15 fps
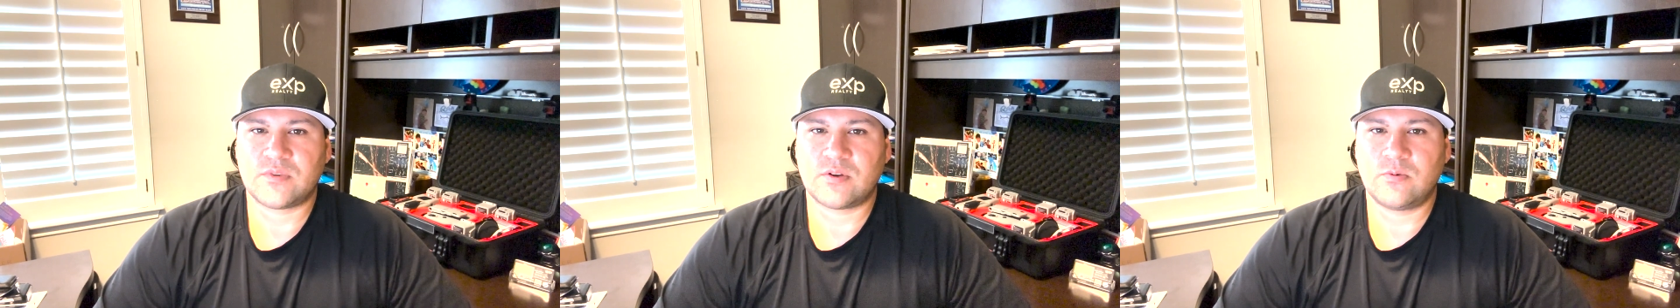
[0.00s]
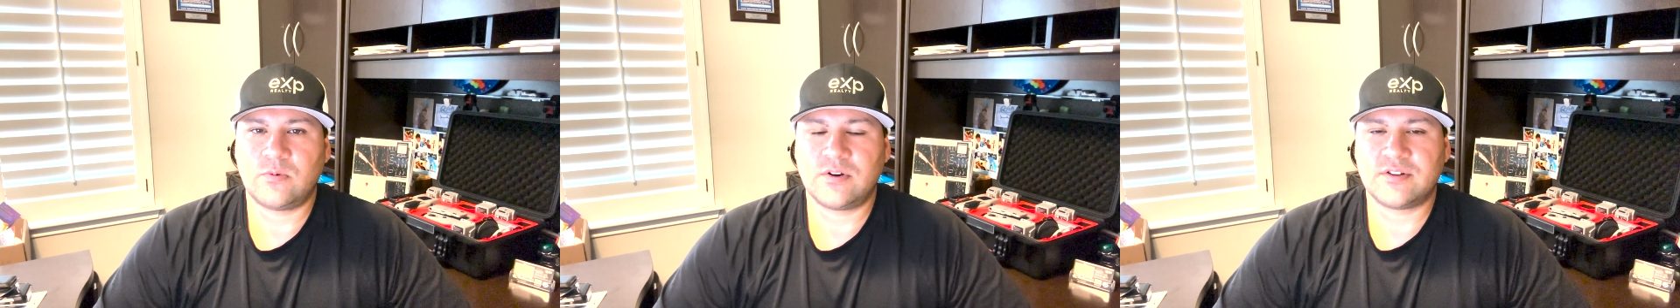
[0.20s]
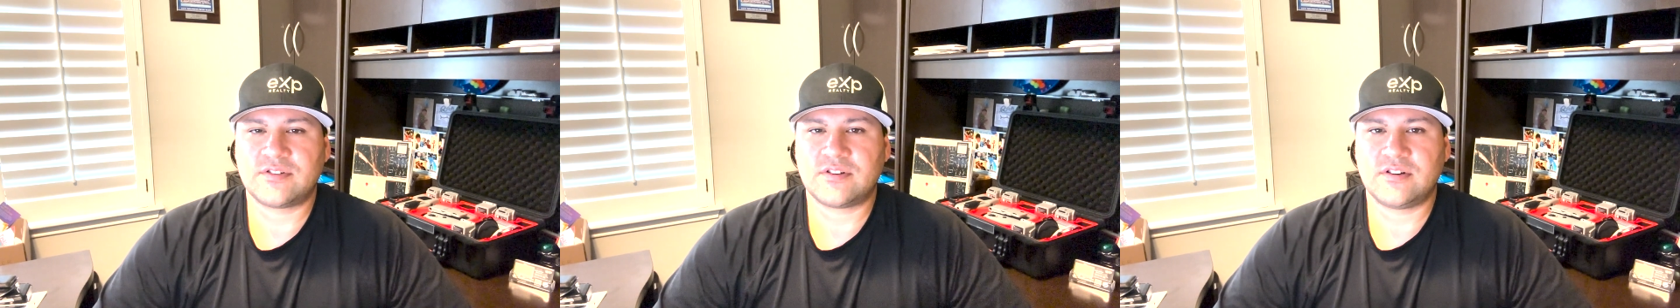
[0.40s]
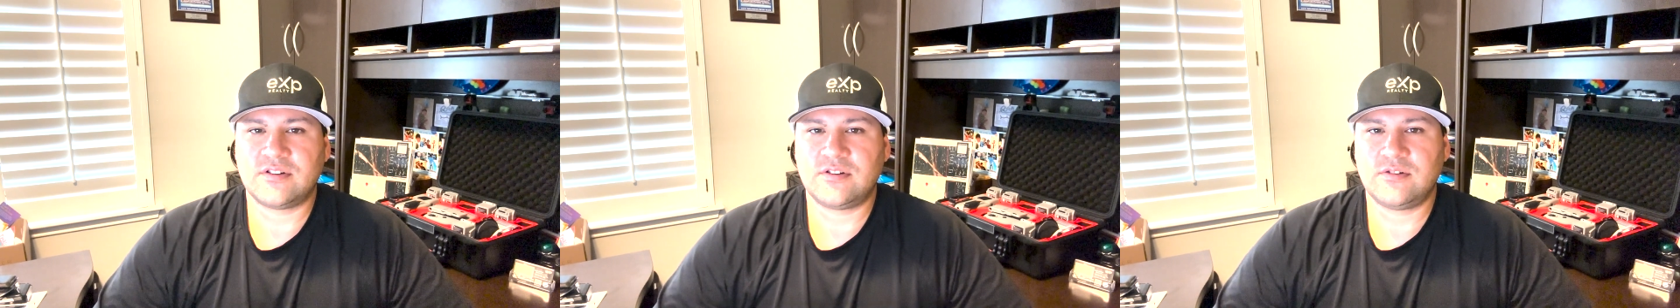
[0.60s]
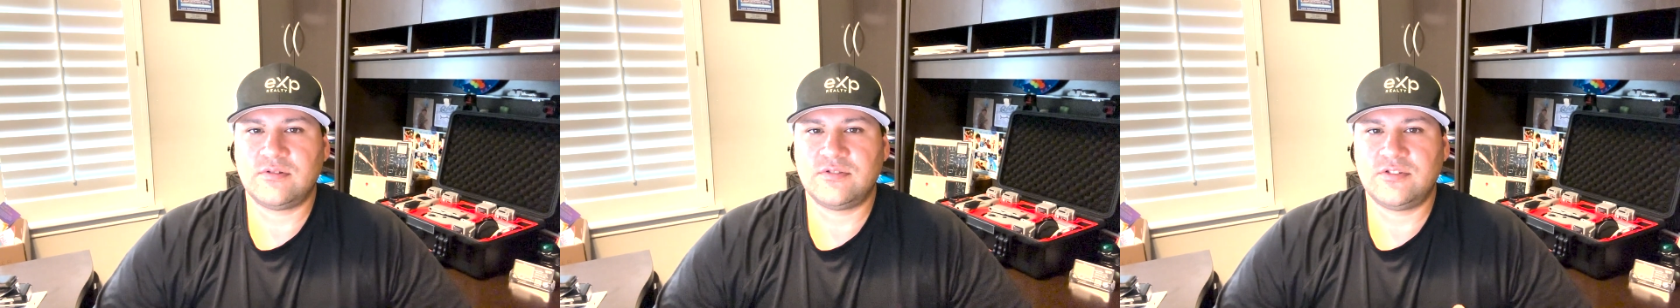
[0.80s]
What it's going to
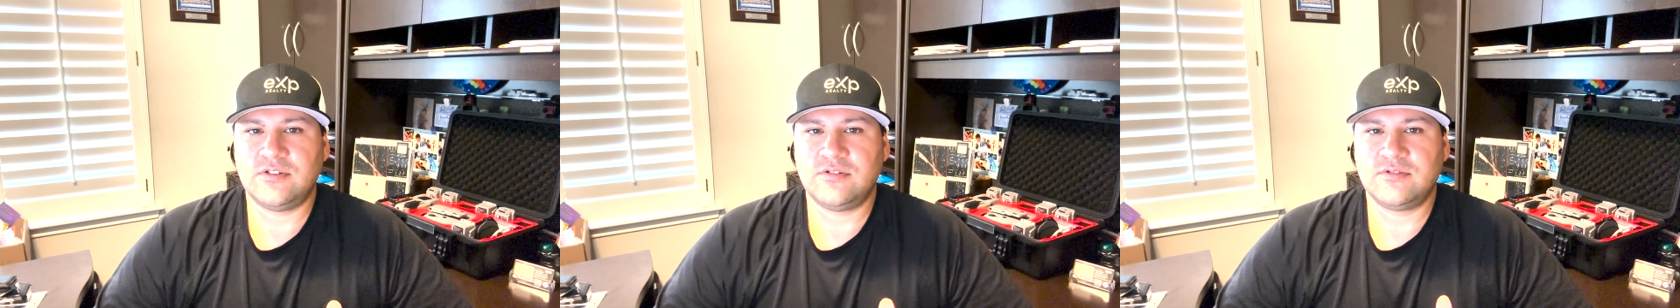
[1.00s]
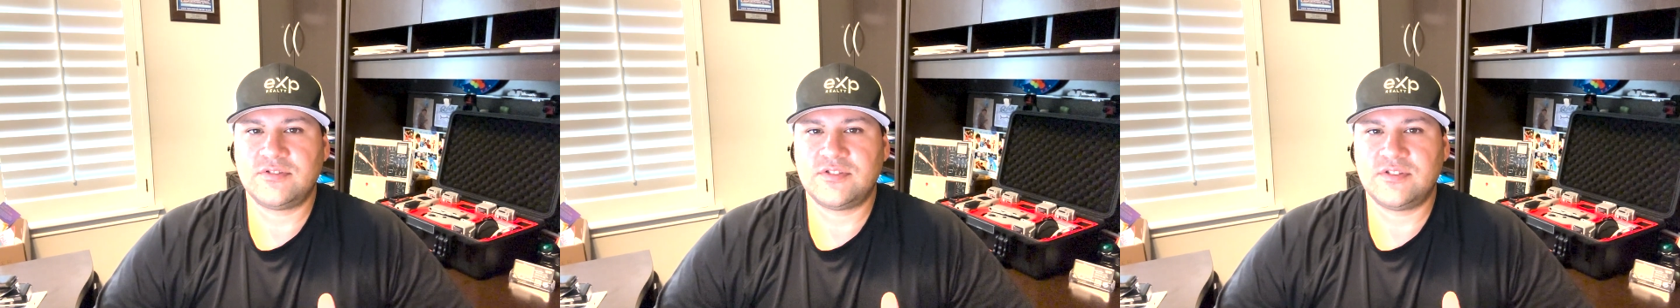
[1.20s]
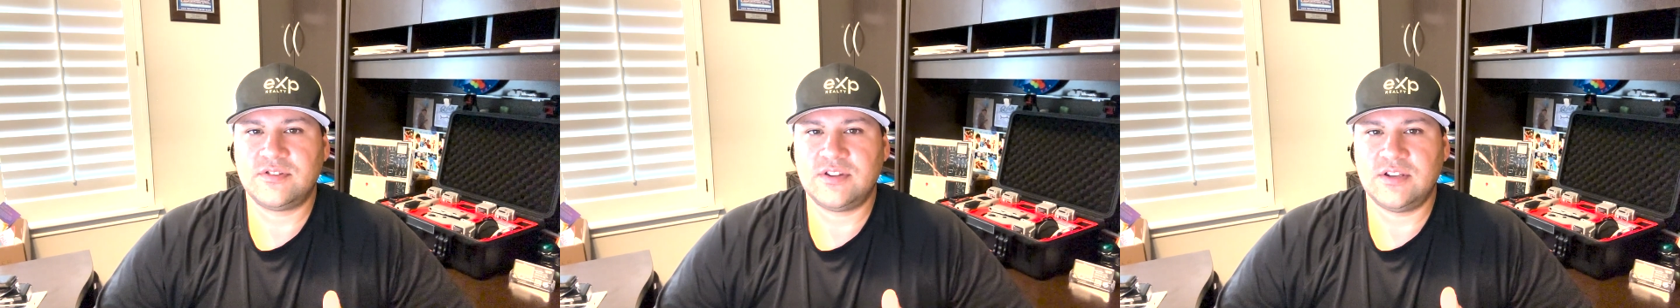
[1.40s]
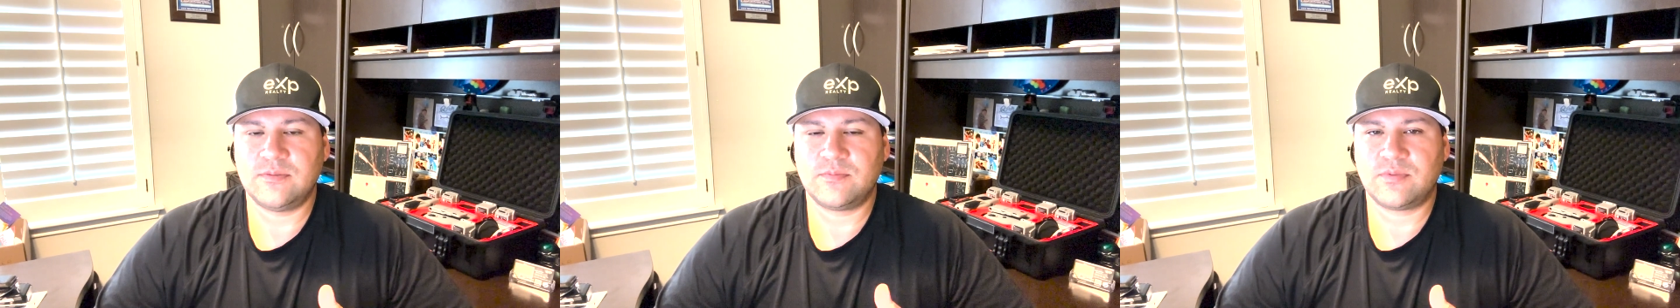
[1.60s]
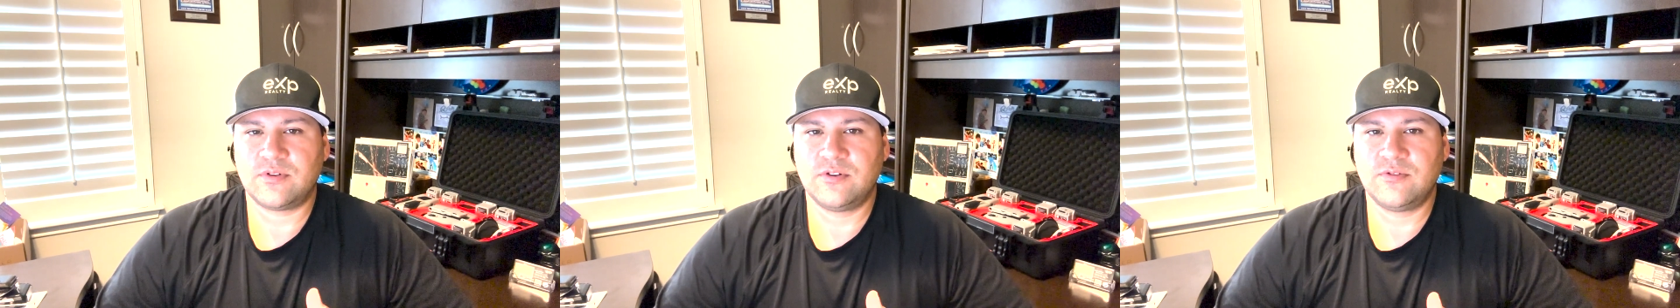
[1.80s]
do is use the
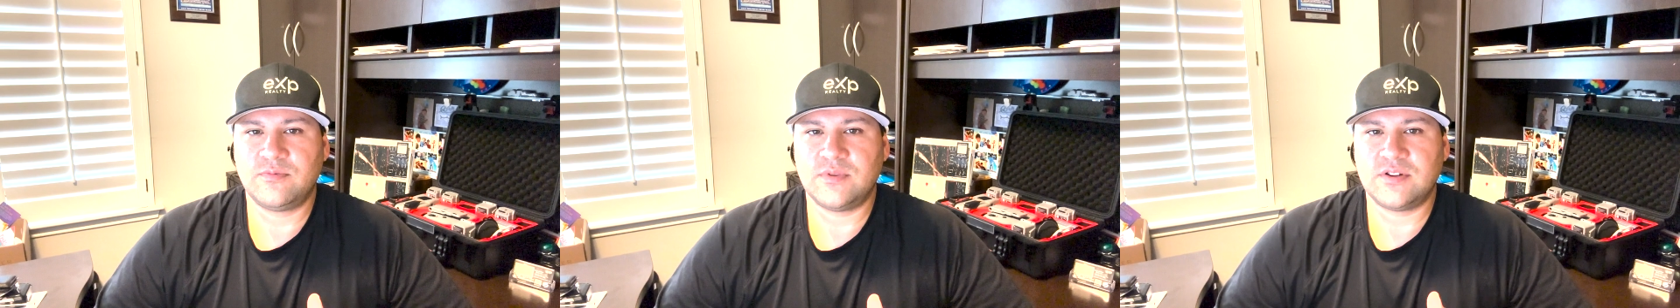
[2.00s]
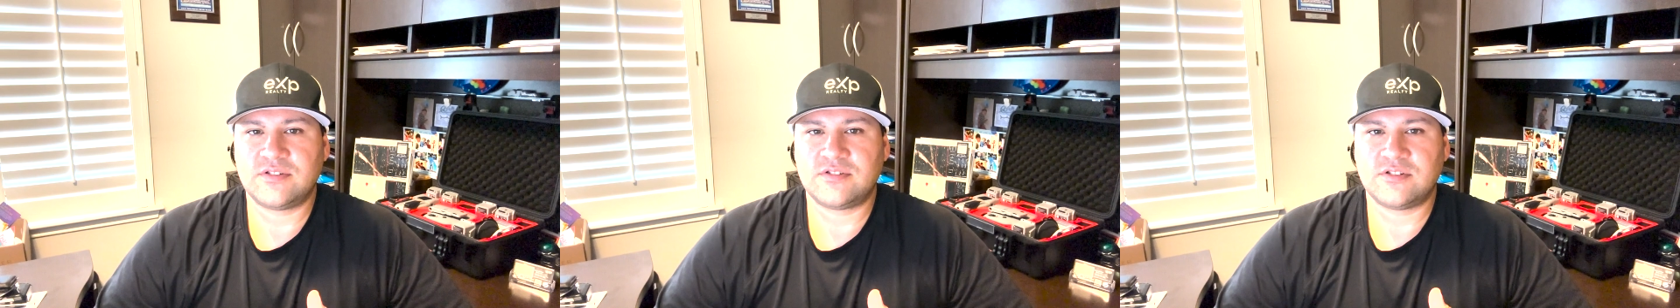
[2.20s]
improvements